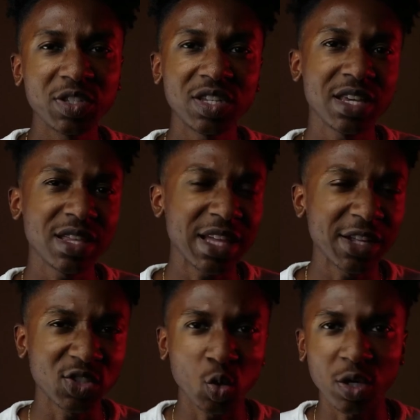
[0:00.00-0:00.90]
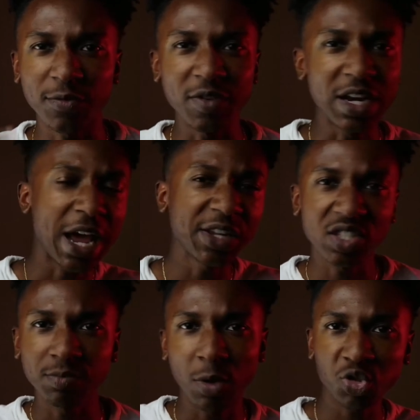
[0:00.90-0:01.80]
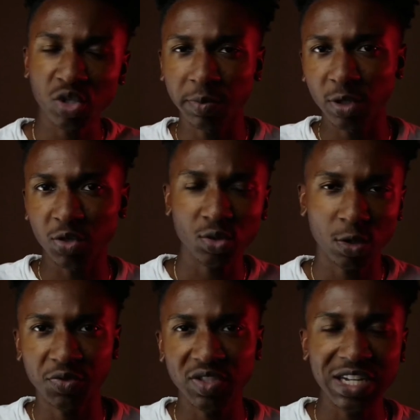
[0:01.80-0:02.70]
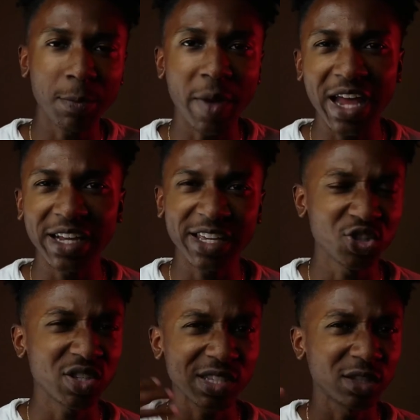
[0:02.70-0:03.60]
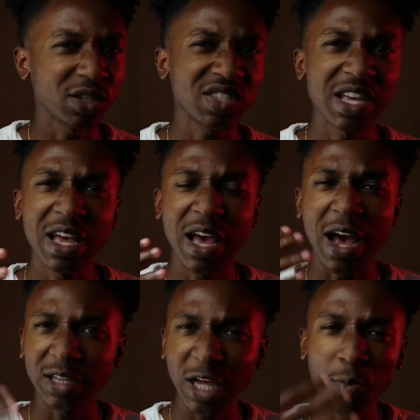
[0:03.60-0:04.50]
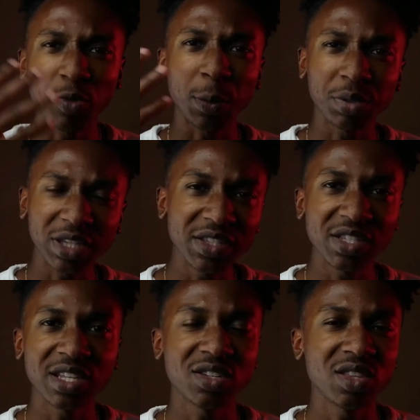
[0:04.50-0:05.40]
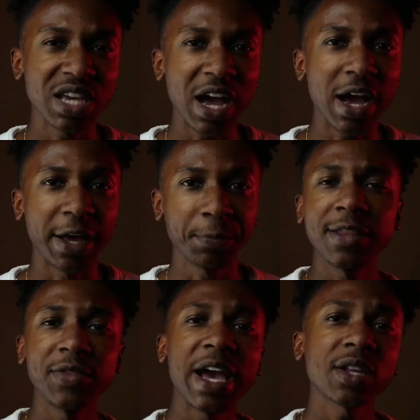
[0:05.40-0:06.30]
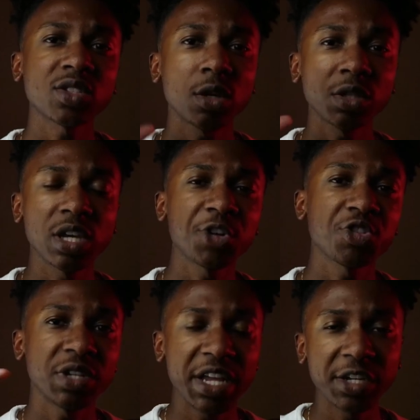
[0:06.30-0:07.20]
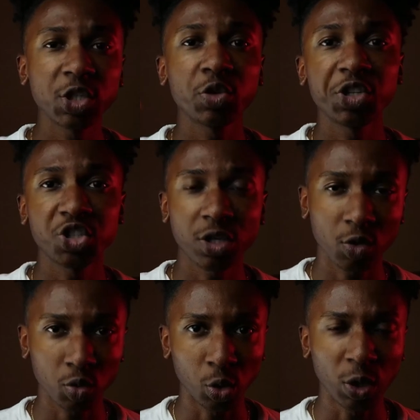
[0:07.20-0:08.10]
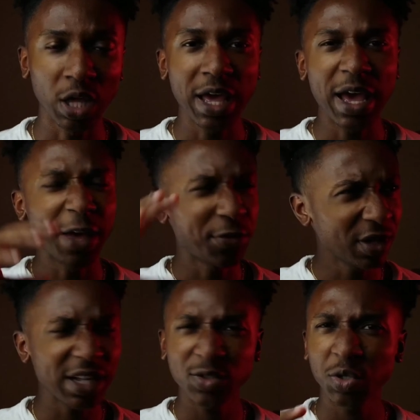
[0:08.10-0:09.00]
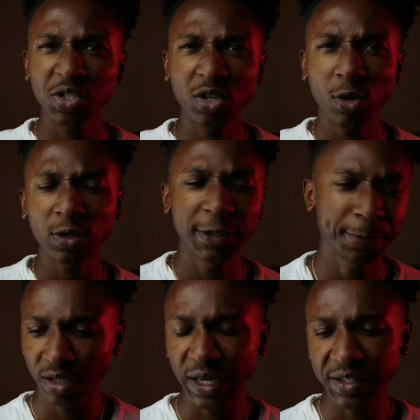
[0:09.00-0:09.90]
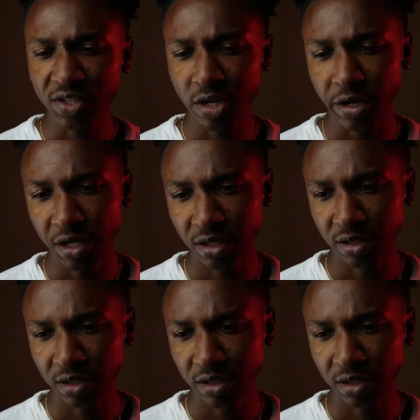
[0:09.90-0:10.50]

to get that sort of nice motion blur, sort of cinematic, and just looks a lot more pleasing to the eye. And that is called the 180-degree shutter rule. I think that's what it's called. Hey Siri,